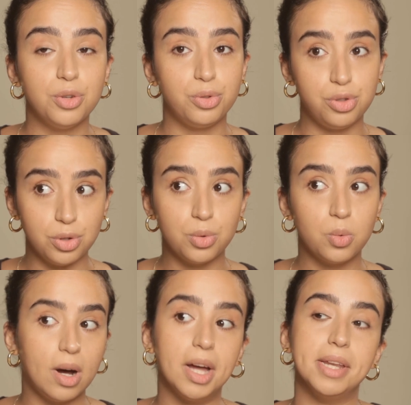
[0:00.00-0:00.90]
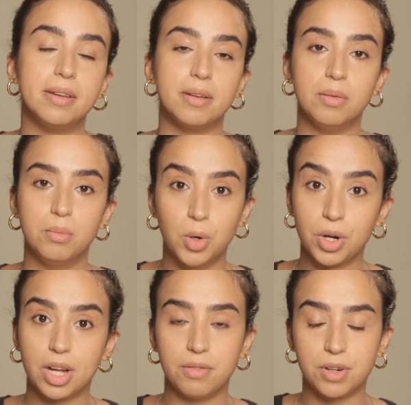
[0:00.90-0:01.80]
you do want
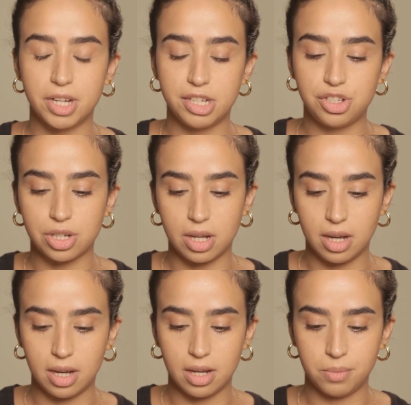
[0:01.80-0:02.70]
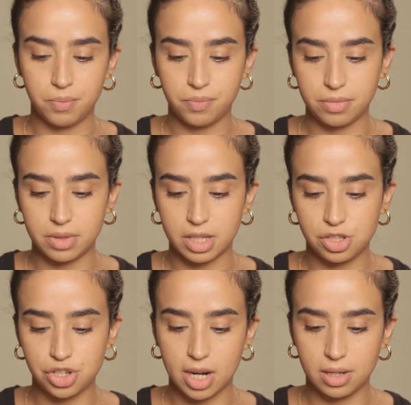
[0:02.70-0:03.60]
more coverage, the
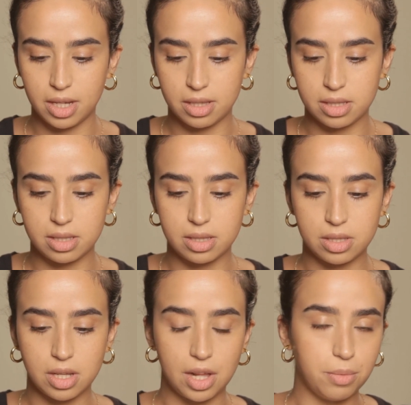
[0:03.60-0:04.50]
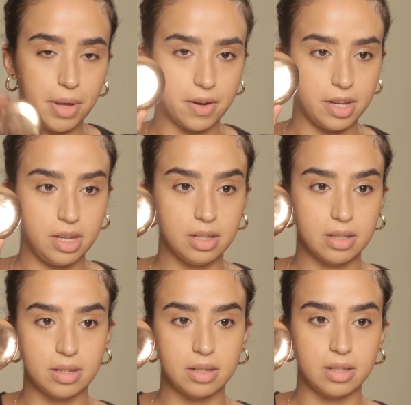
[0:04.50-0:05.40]
Charlotte Tilbury,
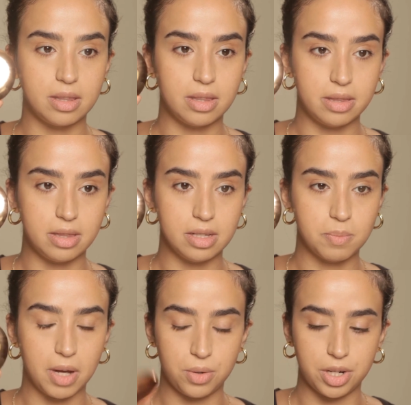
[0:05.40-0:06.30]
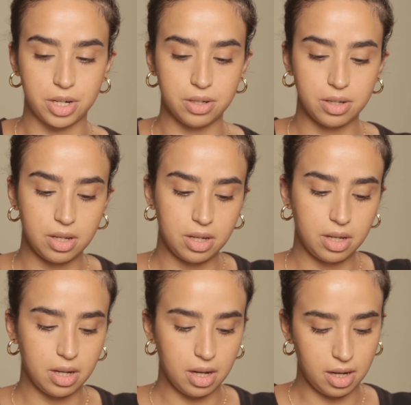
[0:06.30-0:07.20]
this powder,
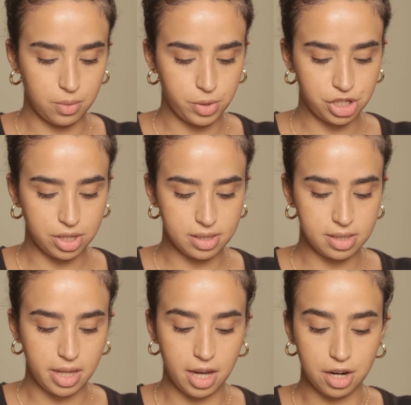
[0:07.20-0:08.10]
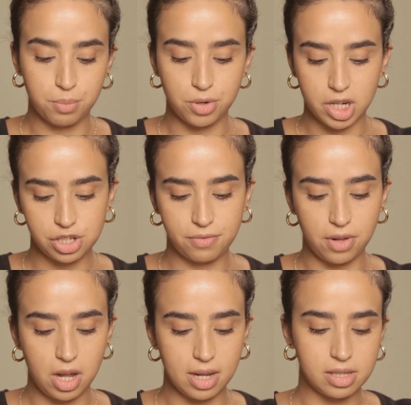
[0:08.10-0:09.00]
which is the Airbrush
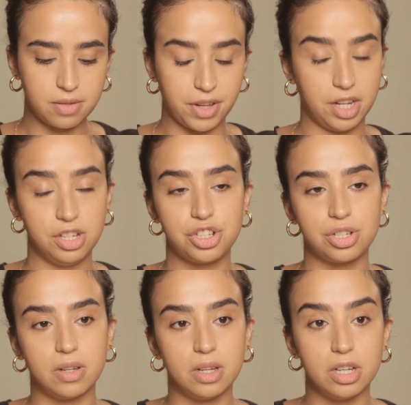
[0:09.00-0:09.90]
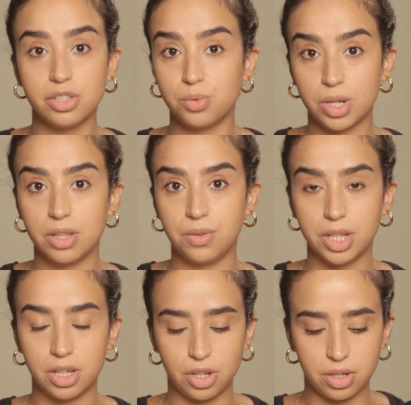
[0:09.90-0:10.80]
Flawless Finish, is really,
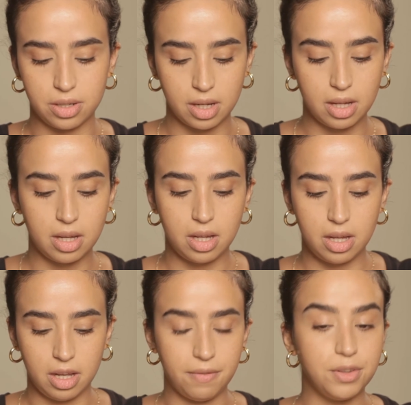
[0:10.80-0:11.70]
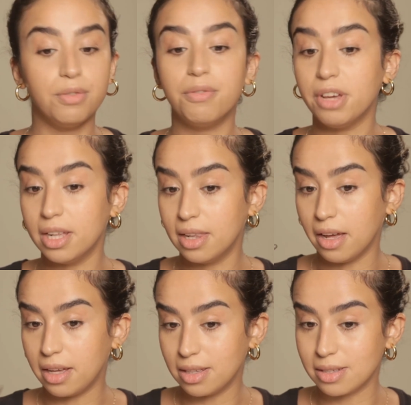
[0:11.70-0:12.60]
really good. If you feel
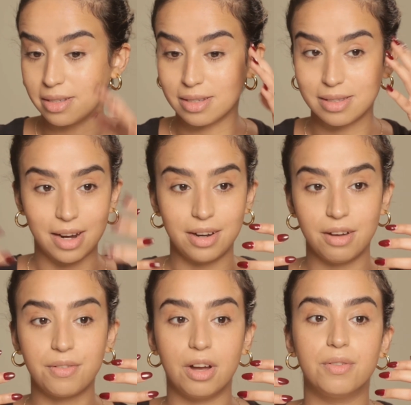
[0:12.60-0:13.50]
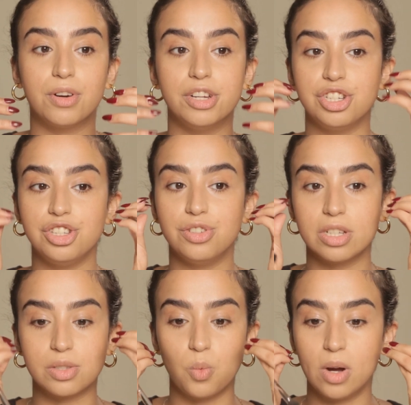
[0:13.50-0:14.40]
like this is not enough coverage and you
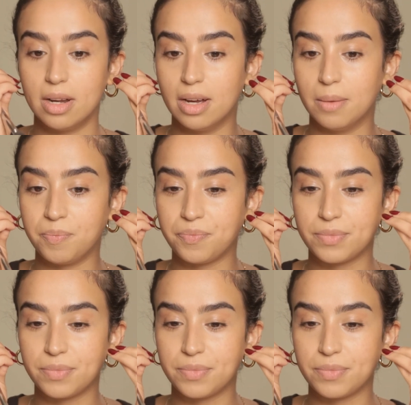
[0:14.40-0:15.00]
just want to